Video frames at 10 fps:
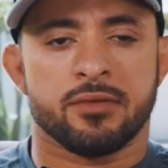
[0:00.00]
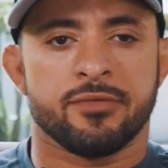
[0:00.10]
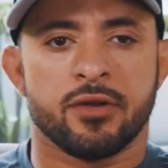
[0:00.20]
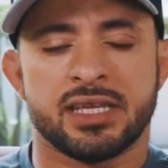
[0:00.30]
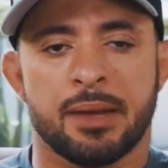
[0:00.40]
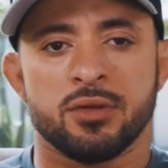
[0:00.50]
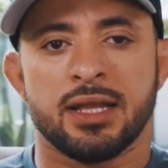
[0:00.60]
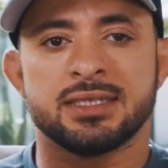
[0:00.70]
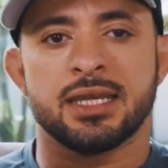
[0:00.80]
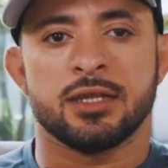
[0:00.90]
For example,
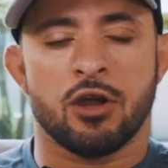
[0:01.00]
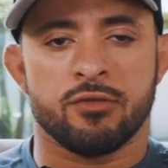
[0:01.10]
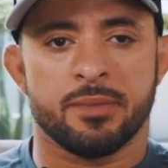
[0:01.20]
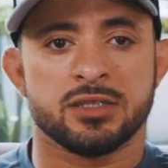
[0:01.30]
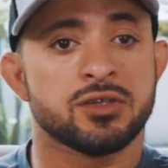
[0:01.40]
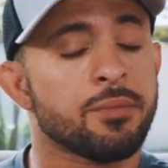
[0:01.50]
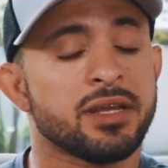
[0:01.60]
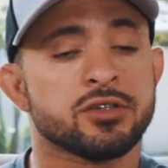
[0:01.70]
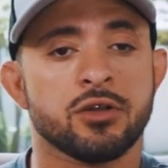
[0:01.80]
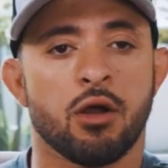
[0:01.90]
let's say Dobermans.
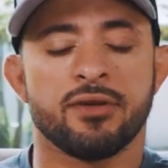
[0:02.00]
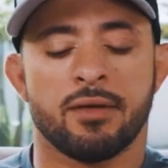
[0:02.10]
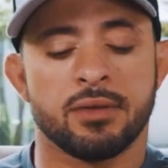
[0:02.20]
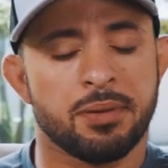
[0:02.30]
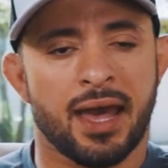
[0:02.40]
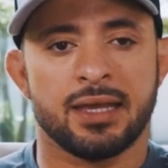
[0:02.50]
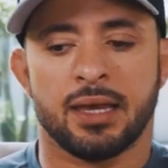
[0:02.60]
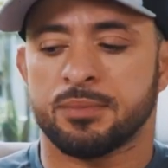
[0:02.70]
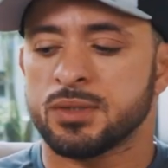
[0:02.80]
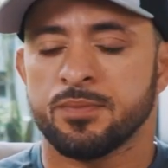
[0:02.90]
Dobermans are known for having bad
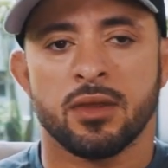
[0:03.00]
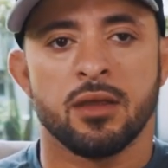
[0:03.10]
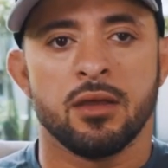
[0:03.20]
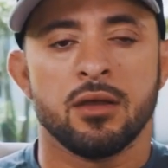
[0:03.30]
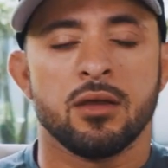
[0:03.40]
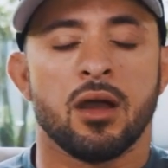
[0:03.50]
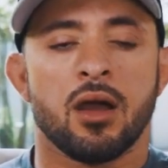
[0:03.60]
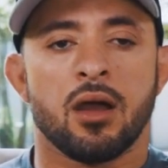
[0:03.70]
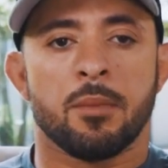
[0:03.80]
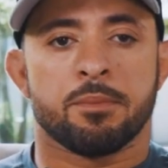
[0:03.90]
hips.
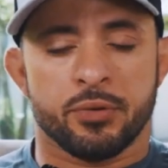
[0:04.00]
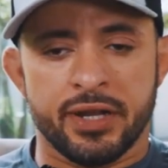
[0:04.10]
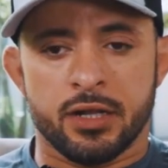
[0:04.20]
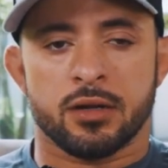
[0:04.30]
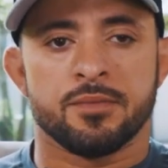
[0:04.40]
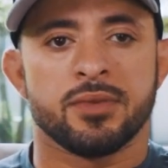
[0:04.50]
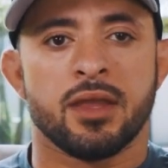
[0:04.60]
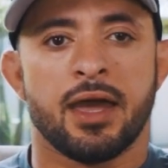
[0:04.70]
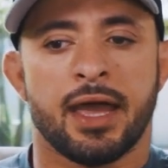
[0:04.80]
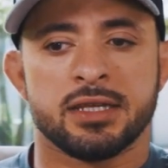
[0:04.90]
A breeder
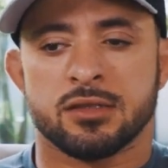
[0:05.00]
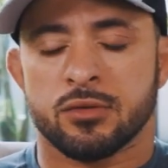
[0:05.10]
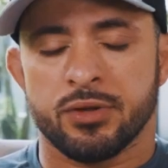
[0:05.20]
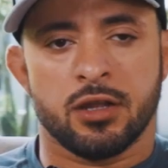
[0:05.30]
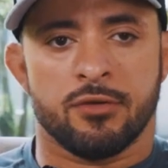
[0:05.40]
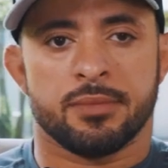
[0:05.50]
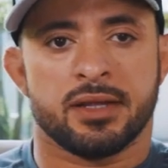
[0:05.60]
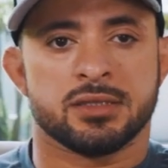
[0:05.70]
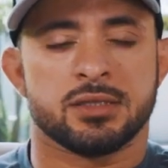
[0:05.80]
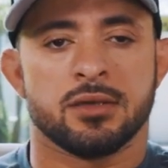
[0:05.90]
has 3
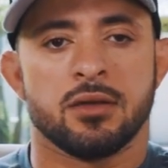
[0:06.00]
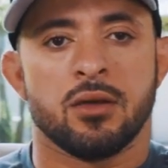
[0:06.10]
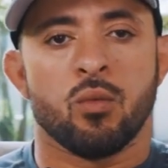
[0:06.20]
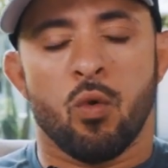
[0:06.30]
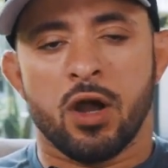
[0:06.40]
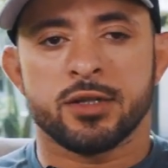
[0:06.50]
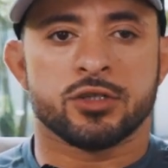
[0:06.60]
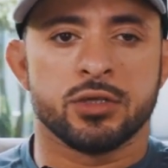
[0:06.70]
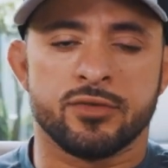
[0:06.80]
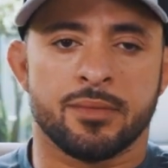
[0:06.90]
Dobermans. 1 or
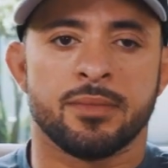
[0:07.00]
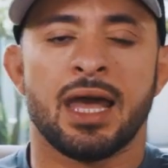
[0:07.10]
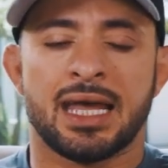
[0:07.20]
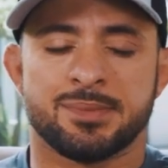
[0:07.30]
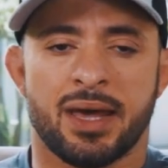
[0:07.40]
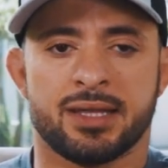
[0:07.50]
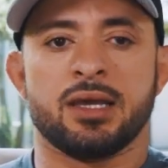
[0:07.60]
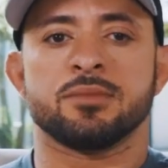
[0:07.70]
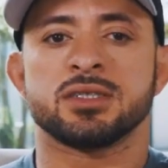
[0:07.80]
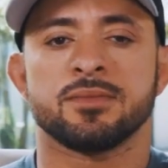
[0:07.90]
2 of them has bad
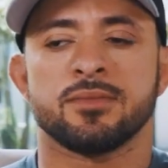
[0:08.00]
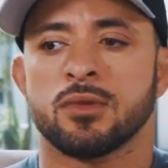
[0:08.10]
hips.